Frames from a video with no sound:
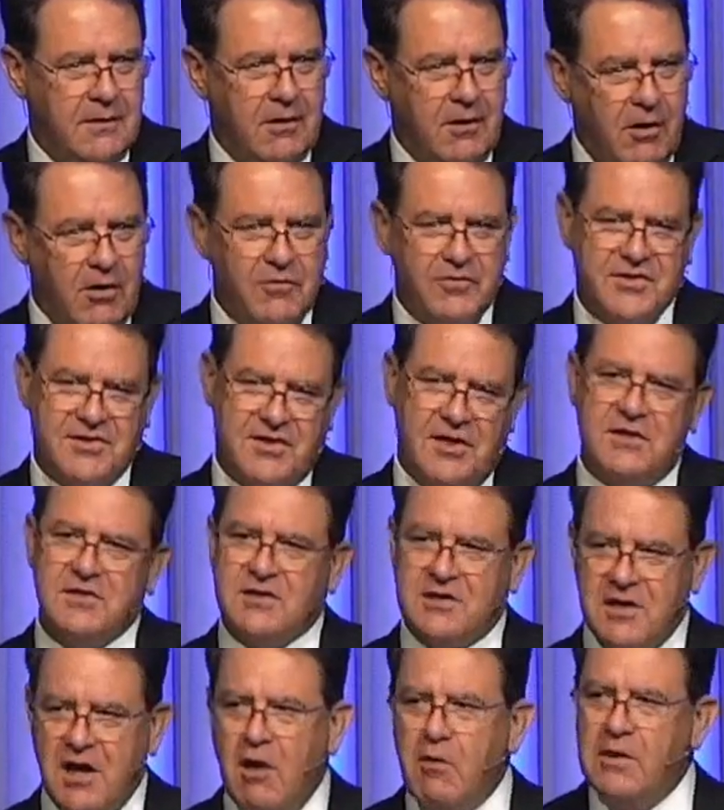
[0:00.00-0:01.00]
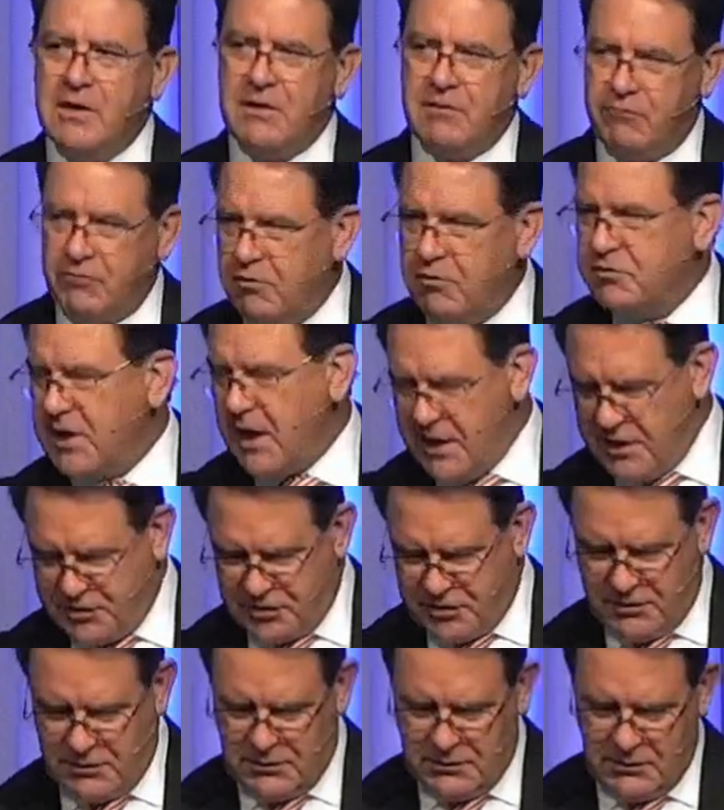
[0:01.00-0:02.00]
Earth's slowing
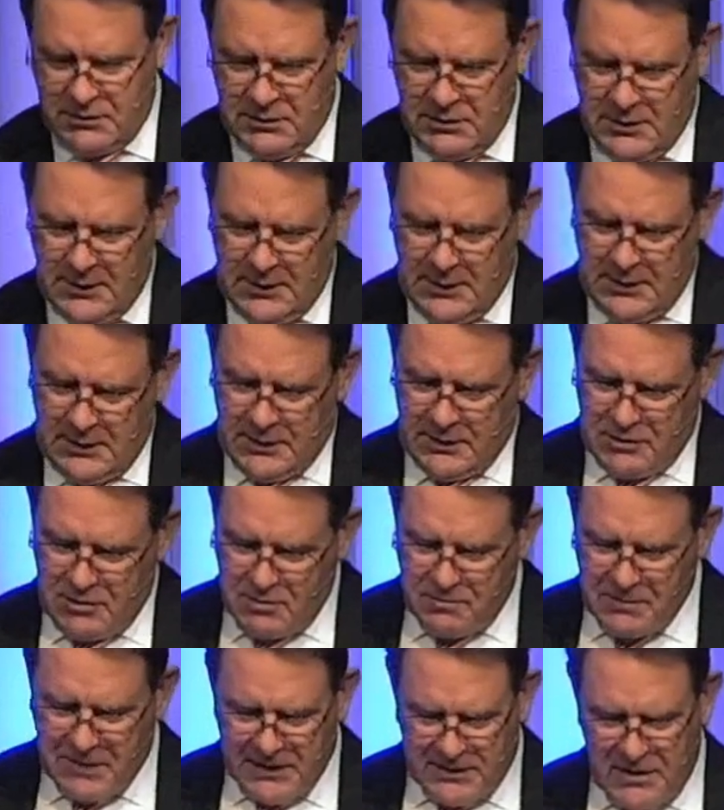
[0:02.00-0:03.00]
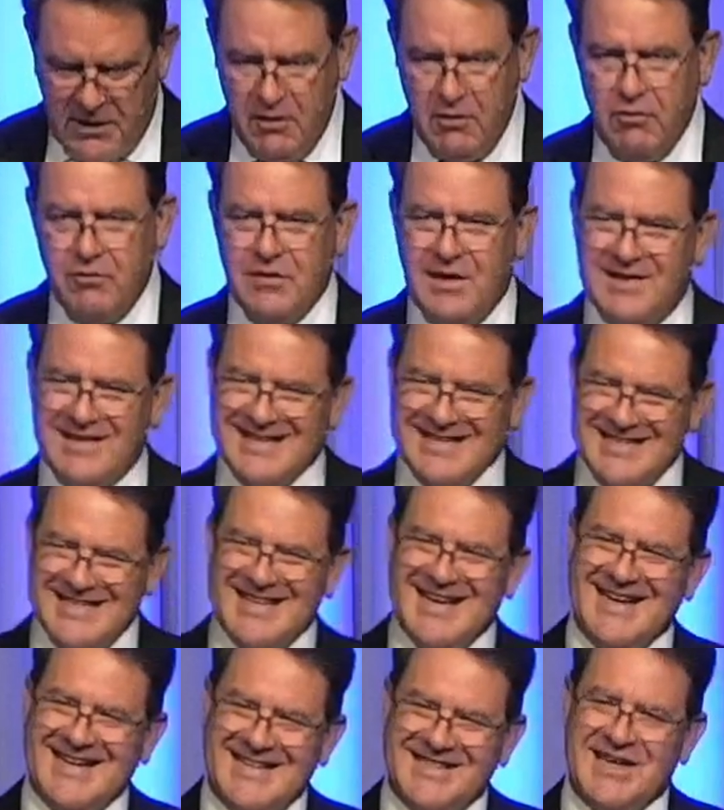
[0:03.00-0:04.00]
rotation. You may know that the
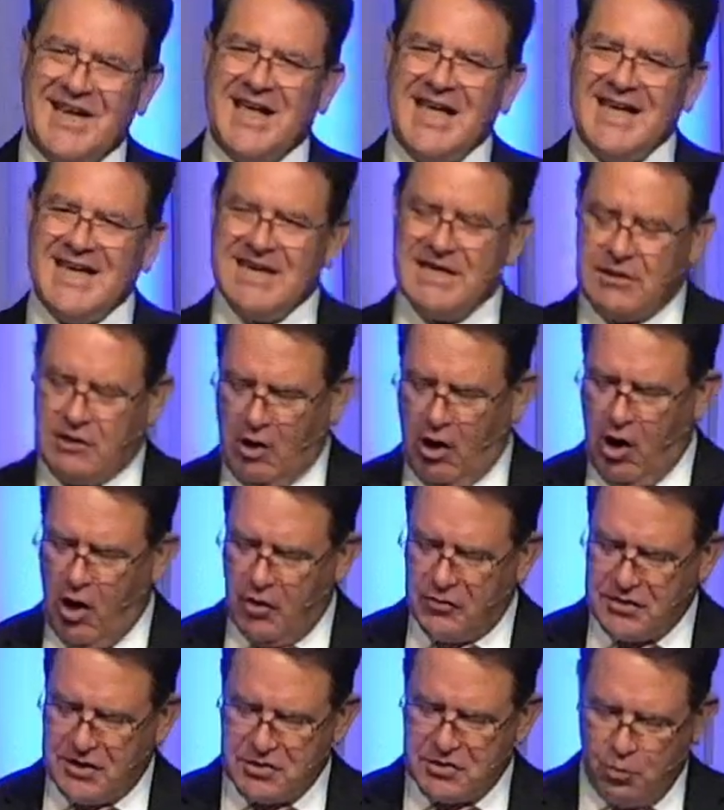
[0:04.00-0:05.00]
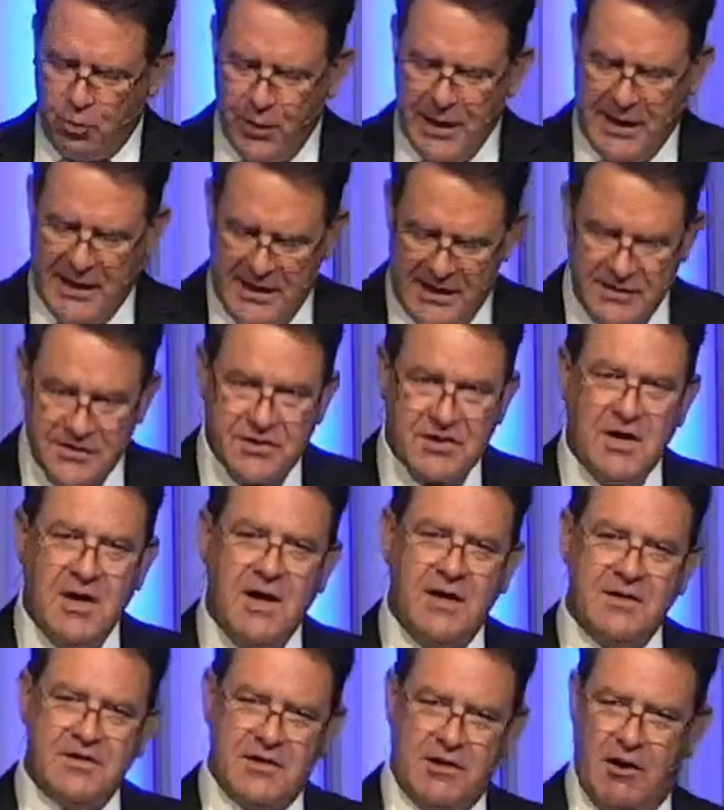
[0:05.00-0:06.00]
sun's heat causes winds
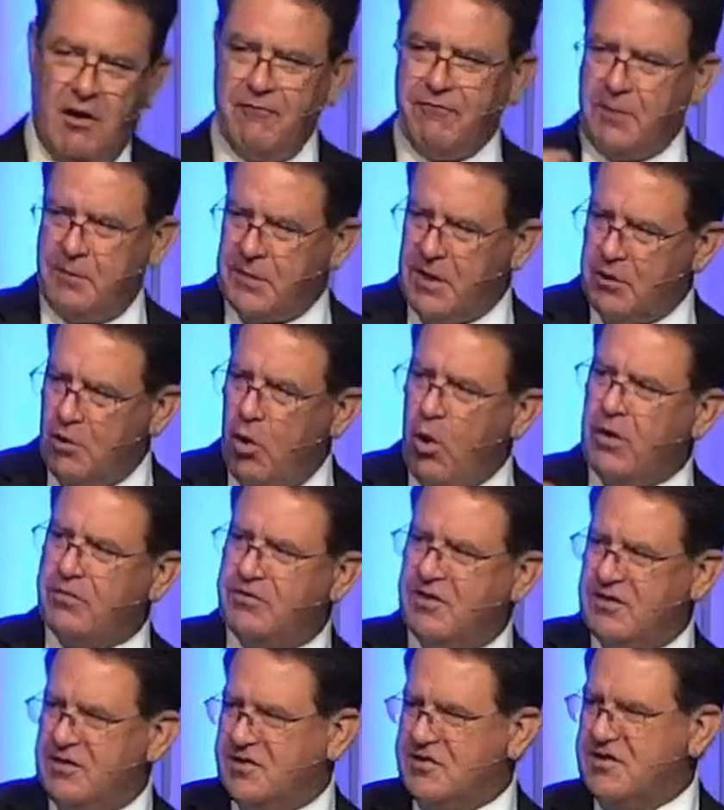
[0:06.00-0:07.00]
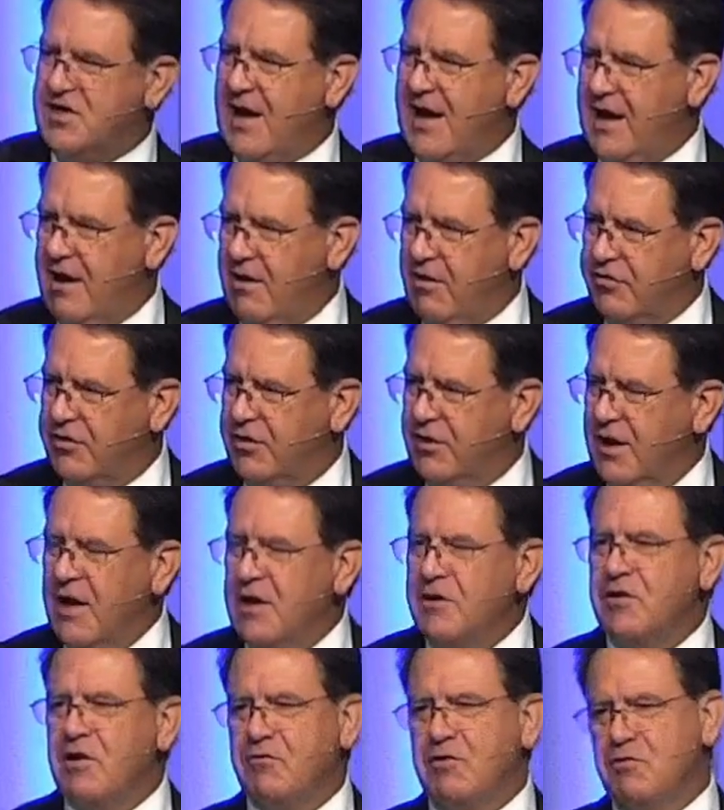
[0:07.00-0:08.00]
to go from the north to the south.
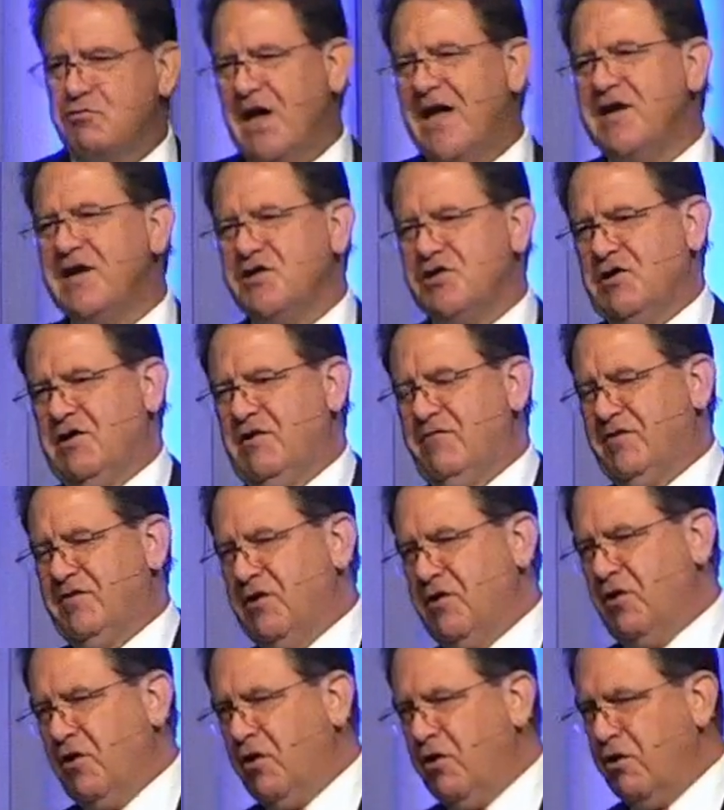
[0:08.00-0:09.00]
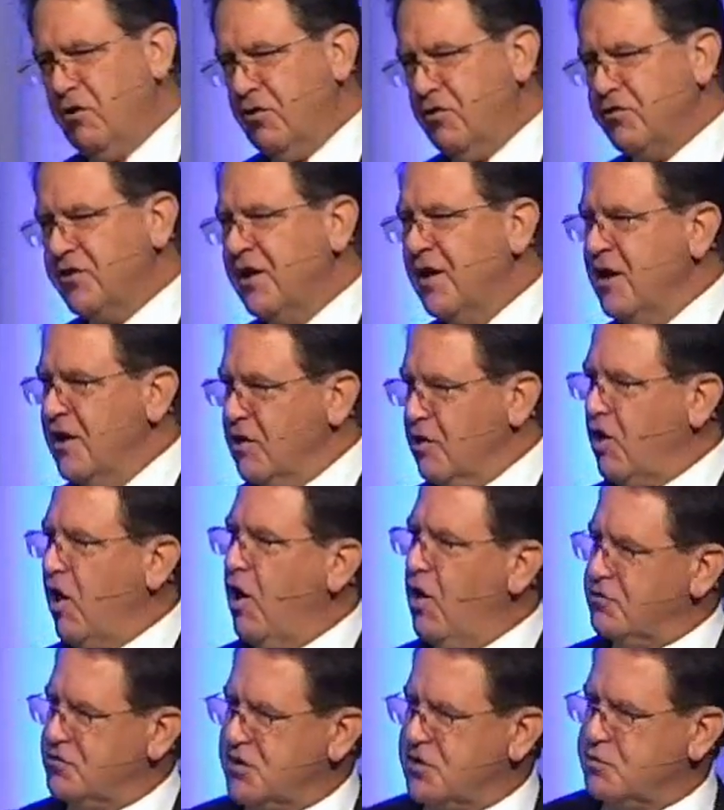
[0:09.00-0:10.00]
The rotation of the Earth
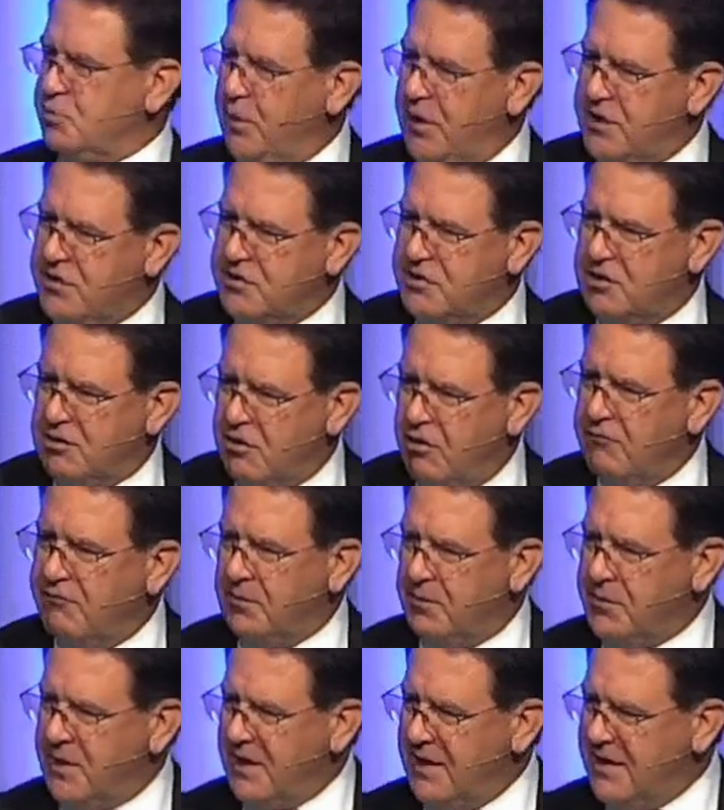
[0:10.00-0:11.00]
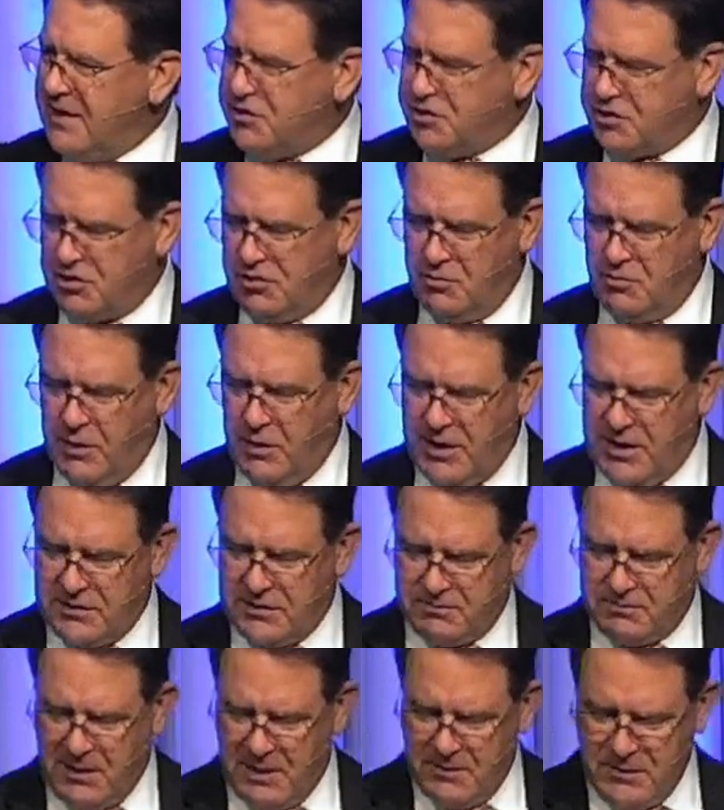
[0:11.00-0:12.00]
causes winds to go from the east to the
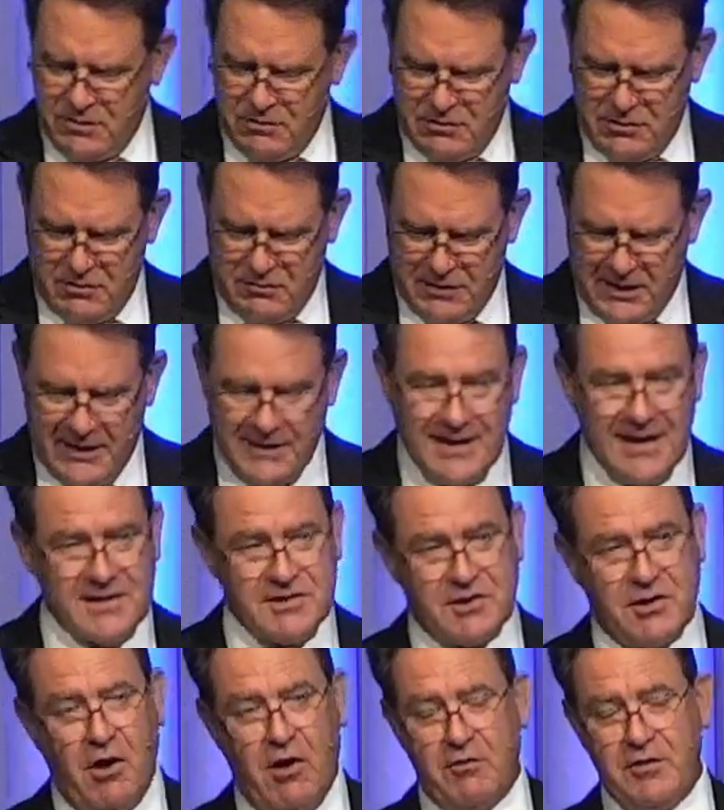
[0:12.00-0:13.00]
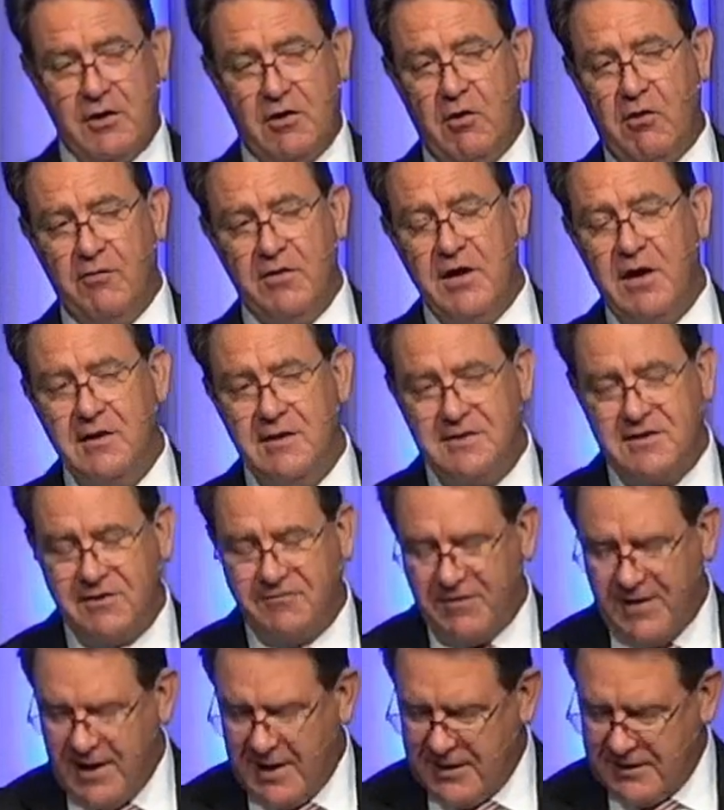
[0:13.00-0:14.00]
west. Maybe you knew that. That is called the Coriolis
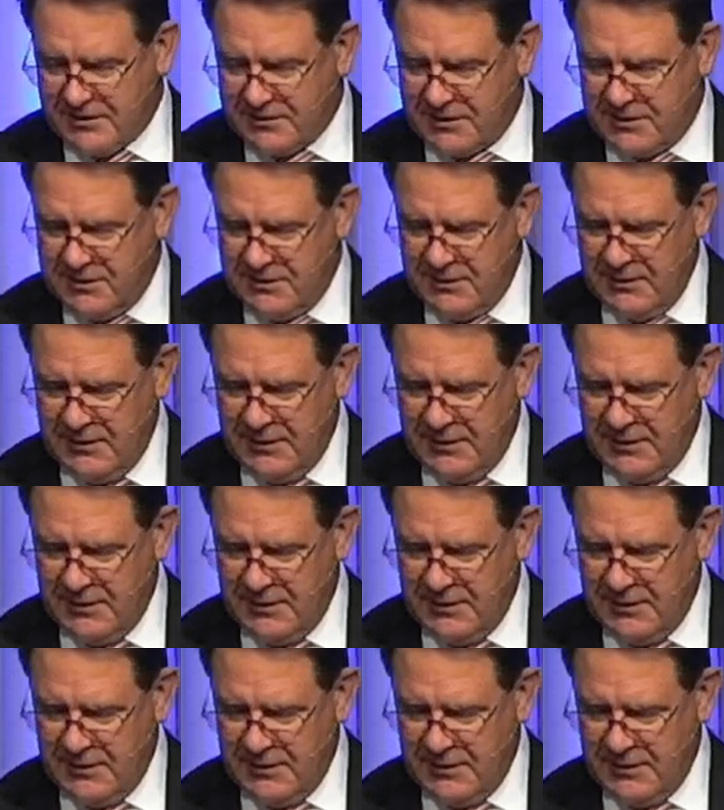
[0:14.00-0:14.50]
effect.